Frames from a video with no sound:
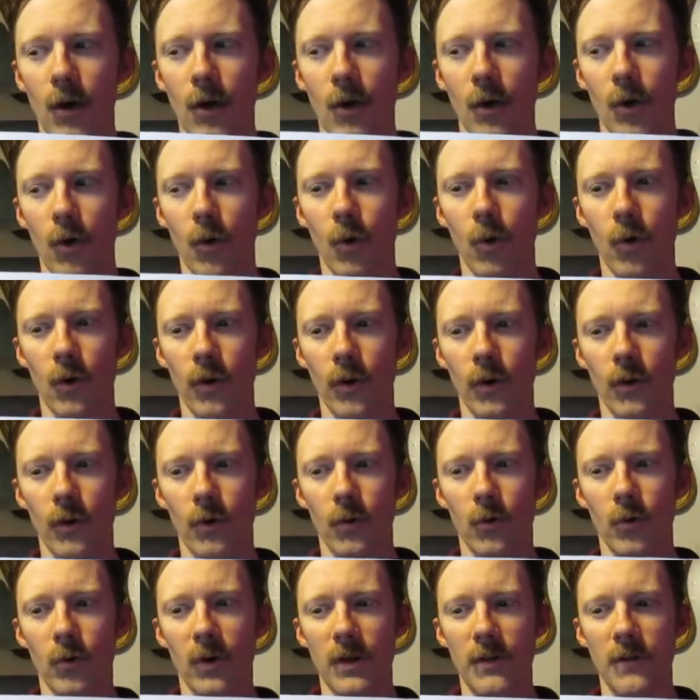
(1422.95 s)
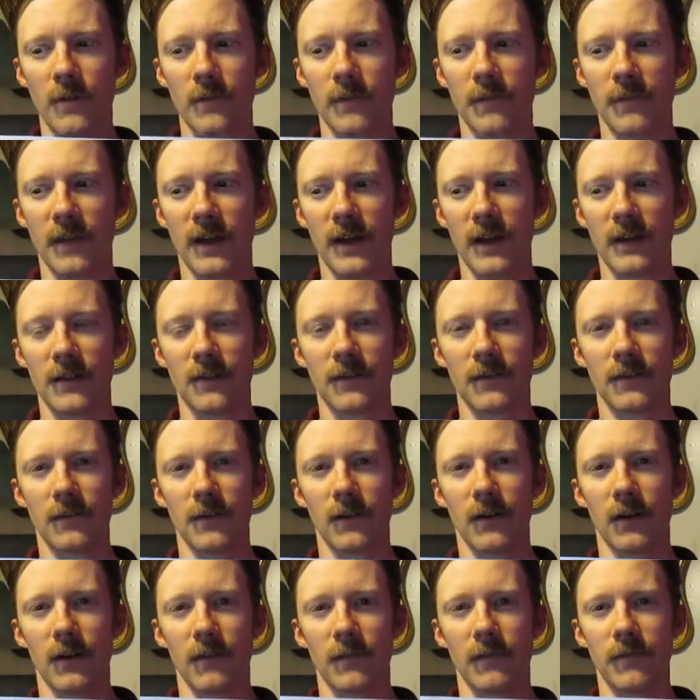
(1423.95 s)
or whether facts
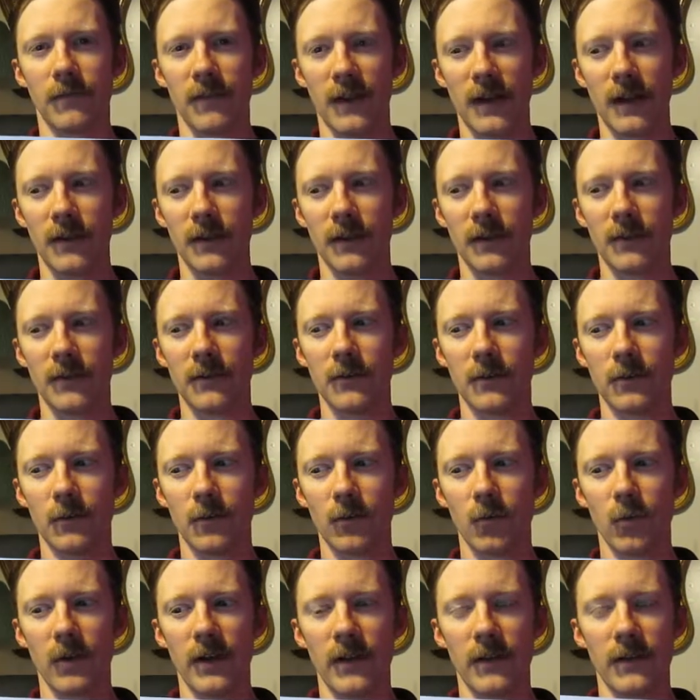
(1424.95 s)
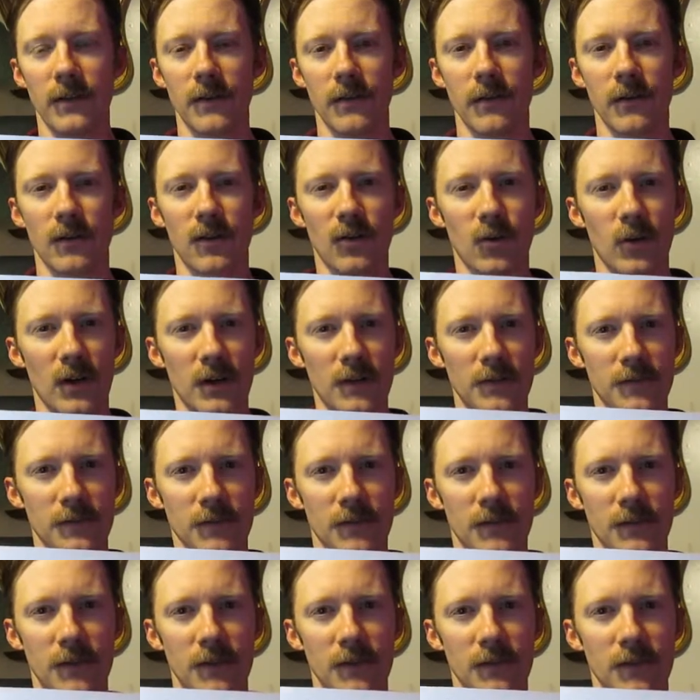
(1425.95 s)
are valid when the
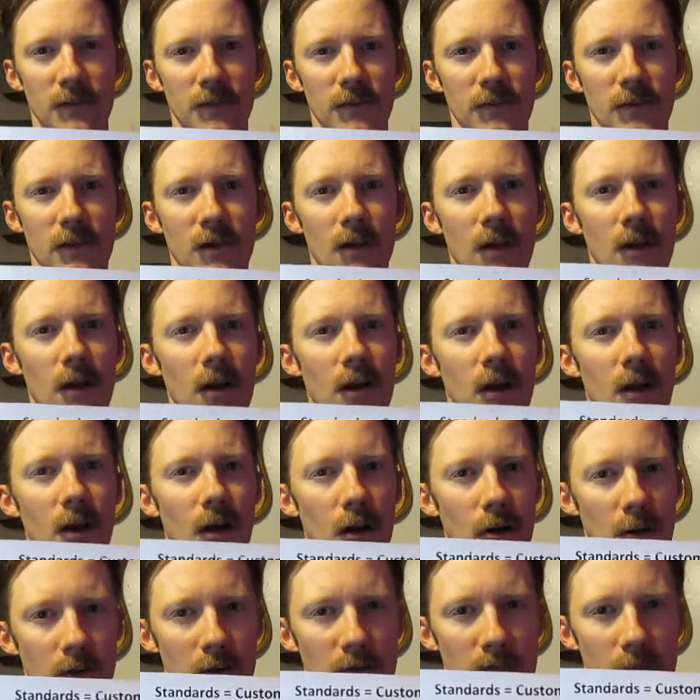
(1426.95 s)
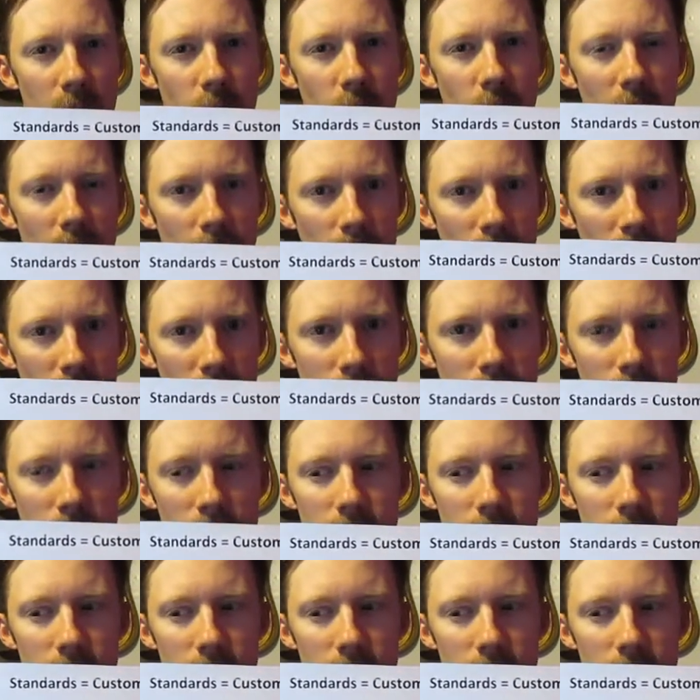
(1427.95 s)
question is, are they welcome?